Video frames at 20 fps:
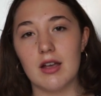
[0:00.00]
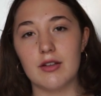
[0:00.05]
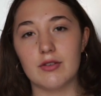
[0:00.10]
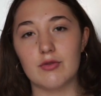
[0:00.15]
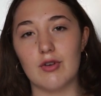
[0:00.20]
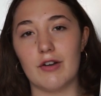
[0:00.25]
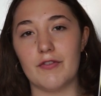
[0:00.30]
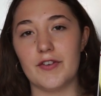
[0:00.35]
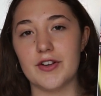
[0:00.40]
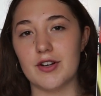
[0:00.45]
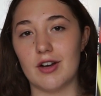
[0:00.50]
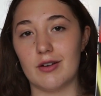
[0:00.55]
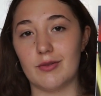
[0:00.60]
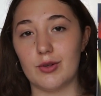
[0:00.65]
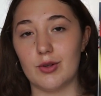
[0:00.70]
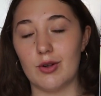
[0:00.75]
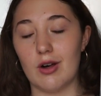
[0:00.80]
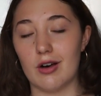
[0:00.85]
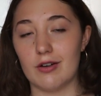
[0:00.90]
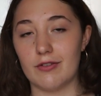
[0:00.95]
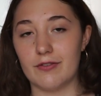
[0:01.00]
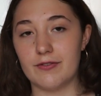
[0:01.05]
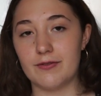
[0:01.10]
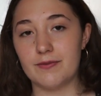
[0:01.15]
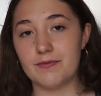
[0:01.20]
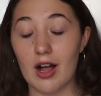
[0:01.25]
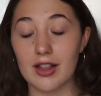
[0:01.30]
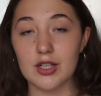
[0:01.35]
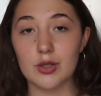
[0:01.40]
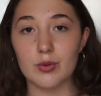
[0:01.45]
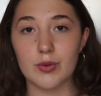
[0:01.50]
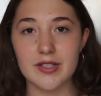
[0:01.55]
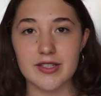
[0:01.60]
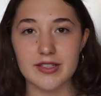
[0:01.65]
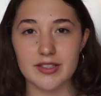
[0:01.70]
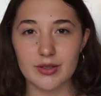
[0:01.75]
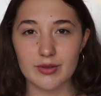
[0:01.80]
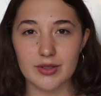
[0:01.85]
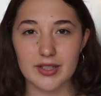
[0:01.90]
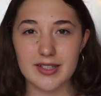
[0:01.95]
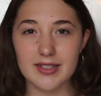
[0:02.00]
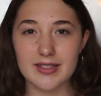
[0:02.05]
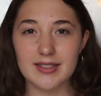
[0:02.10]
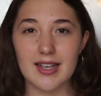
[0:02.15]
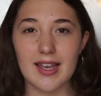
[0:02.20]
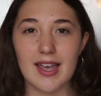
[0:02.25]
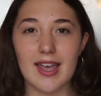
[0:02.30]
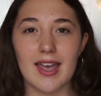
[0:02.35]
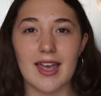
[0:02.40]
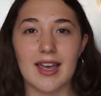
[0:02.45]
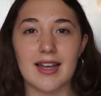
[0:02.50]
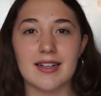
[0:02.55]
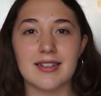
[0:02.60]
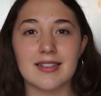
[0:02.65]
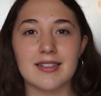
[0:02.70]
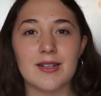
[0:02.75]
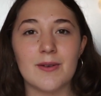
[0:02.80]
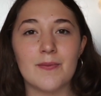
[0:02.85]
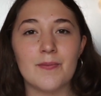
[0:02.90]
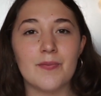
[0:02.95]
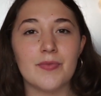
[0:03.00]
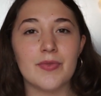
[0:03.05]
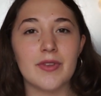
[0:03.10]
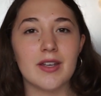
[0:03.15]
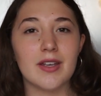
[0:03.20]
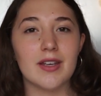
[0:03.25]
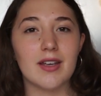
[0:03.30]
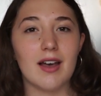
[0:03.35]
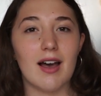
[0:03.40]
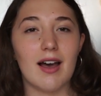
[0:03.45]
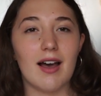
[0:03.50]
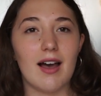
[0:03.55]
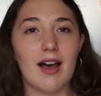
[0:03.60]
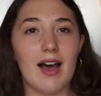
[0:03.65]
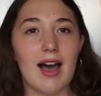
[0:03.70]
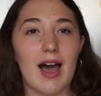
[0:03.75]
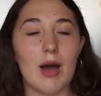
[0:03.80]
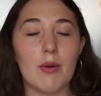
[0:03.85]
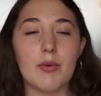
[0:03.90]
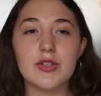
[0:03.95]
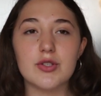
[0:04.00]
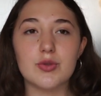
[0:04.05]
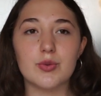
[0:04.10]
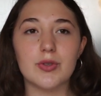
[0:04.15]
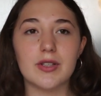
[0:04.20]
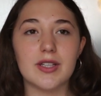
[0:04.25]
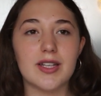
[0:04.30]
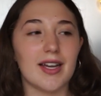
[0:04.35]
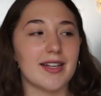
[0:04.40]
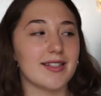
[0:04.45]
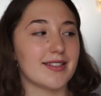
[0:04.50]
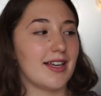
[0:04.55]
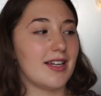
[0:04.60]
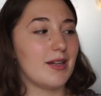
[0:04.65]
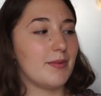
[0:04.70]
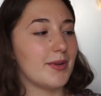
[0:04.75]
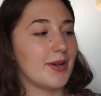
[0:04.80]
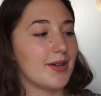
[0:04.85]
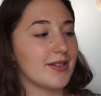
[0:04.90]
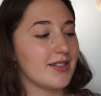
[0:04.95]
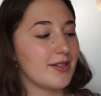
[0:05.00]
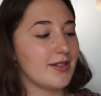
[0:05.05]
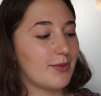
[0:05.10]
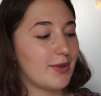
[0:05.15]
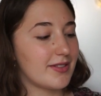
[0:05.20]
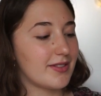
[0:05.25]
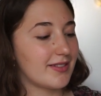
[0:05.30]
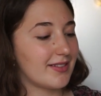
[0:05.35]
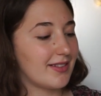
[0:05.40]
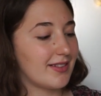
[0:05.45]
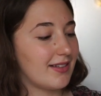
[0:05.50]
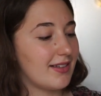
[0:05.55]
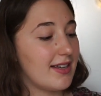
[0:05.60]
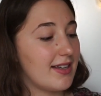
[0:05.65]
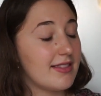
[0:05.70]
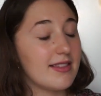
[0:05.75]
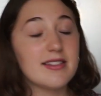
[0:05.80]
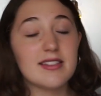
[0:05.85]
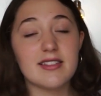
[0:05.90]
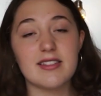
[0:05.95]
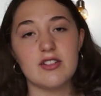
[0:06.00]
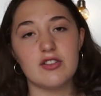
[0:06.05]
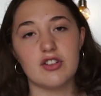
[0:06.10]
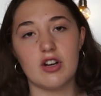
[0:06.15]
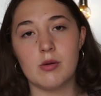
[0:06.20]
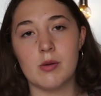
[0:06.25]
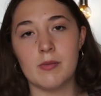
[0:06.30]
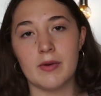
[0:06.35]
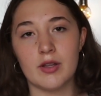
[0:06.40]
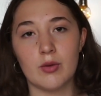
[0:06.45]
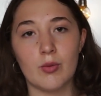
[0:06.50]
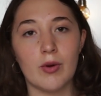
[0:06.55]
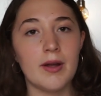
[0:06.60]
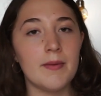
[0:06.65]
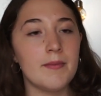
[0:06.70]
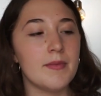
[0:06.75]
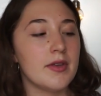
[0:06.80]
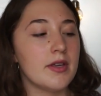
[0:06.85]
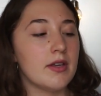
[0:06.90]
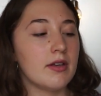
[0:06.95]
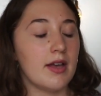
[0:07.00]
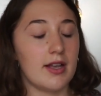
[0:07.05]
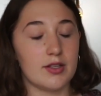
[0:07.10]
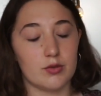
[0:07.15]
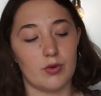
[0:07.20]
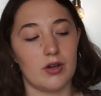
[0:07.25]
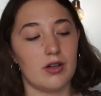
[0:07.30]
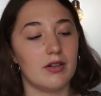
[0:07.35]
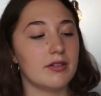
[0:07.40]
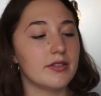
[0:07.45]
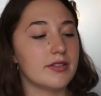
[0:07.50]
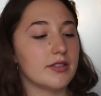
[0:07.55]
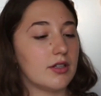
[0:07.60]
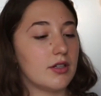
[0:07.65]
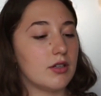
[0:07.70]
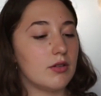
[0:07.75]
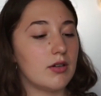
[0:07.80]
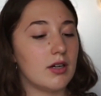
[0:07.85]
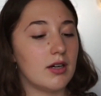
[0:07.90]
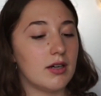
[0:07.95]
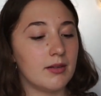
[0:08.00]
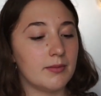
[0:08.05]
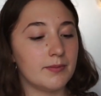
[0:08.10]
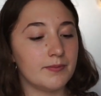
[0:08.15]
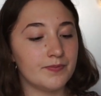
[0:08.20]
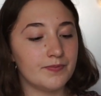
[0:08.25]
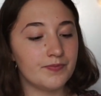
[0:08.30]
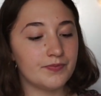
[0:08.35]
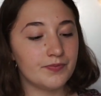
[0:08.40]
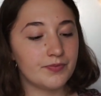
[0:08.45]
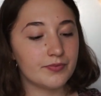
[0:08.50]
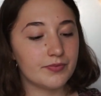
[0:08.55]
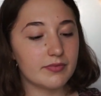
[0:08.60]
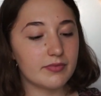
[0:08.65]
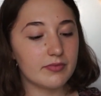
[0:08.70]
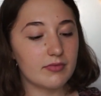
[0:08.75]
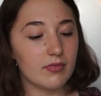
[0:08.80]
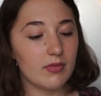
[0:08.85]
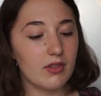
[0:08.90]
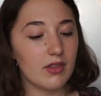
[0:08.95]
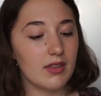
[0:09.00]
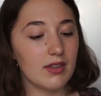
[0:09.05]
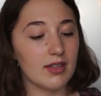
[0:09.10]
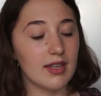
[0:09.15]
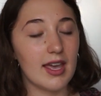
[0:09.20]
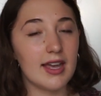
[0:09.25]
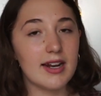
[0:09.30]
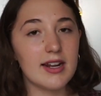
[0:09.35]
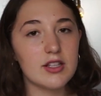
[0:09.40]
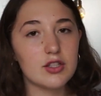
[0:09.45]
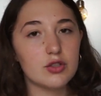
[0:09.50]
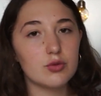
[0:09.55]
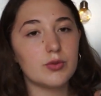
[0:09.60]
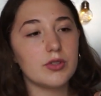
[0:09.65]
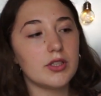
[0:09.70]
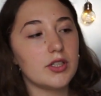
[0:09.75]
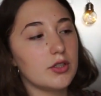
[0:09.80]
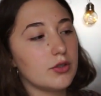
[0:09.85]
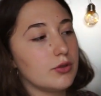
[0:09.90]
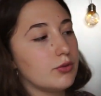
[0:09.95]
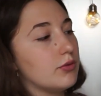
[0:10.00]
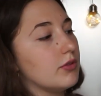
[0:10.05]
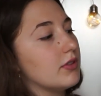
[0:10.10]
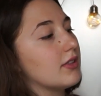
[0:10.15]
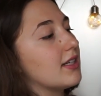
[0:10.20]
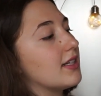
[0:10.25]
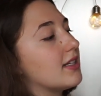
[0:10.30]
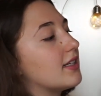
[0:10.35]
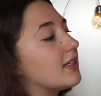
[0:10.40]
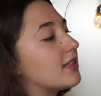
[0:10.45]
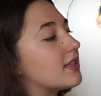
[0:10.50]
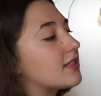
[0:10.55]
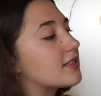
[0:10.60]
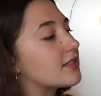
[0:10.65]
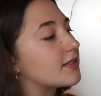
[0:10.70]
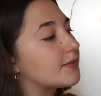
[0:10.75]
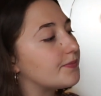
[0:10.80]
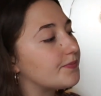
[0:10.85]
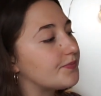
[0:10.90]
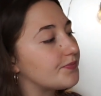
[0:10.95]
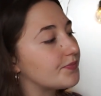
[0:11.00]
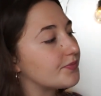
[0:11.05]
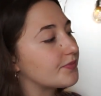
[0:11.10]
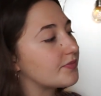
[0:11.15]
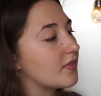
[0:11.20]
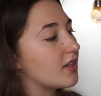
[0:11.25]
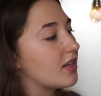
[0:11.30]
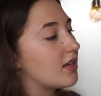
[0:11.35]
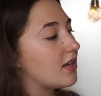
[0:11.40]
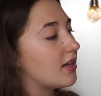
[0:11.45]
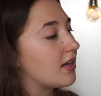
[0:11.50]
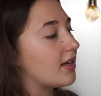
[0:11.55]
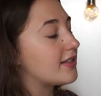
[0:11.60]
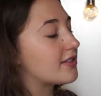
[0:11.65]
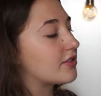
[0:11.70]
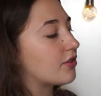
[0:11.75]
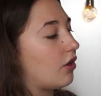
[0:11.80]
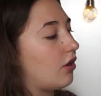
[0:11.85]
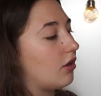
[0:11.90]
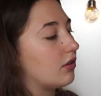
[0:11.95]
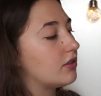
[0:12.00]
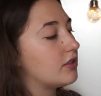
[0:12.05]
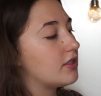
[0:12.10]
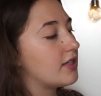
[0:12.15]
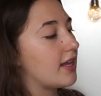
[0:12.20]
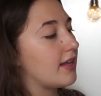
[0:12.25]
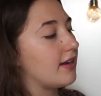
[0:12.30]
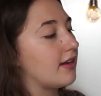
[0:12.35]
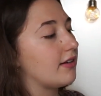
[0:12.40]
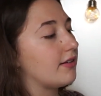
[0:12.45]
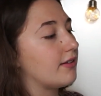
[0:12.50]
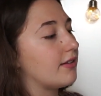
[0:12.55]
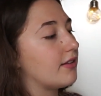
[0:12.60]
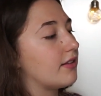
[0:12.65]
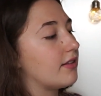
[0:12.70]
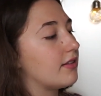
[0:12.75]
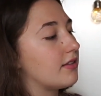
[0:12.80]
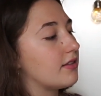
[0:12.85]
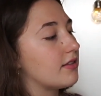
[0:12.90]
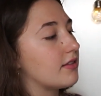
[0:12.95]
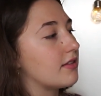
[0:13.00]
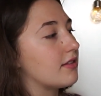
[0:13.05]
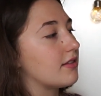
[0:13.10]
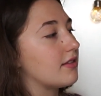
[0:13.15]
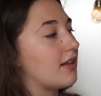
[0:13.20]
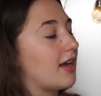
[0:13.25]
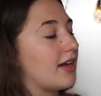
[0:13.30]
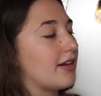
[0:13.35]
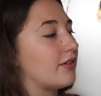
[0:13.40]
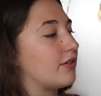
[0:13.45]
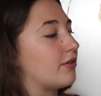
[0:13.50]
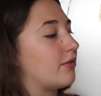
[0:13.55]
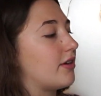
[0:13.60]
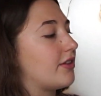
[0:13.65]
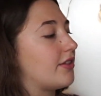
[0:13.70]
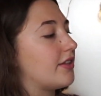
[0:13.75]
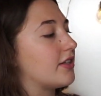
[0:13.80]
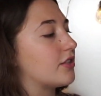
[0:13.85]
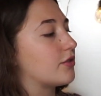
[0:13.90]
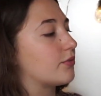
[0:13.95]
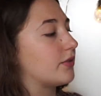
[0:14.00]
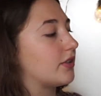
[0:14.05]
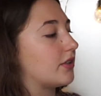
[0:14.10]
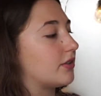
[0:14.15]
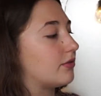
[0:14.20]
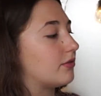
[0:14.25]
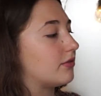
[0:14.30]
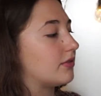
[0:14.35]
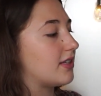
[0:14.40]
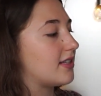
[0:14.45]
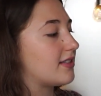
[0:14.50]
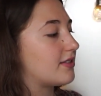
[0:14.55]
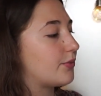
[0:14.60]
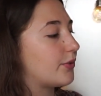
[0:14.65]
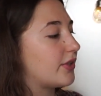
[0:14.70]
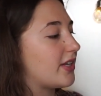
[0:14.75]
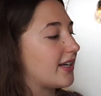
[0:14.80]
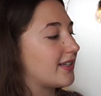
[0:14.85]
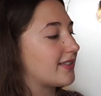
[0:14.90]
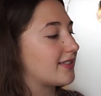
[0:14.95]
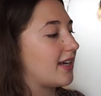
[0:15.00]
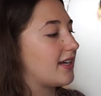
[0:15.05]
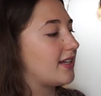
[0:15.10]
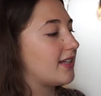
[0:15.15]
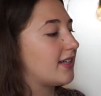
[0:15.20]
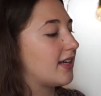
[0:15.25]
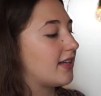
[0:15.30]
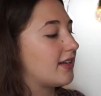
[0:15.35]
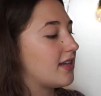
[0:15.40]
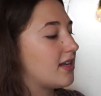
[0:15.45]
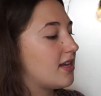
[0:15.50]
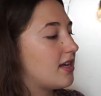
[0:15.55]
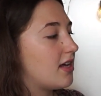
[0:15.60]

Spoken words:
graphic novel of Harlequin series, and I was really excited because this is in German, by the way, as well, so and it's really cool. Like, it's it's colored, and I don't know, I think it's really cool. It's really exciting, and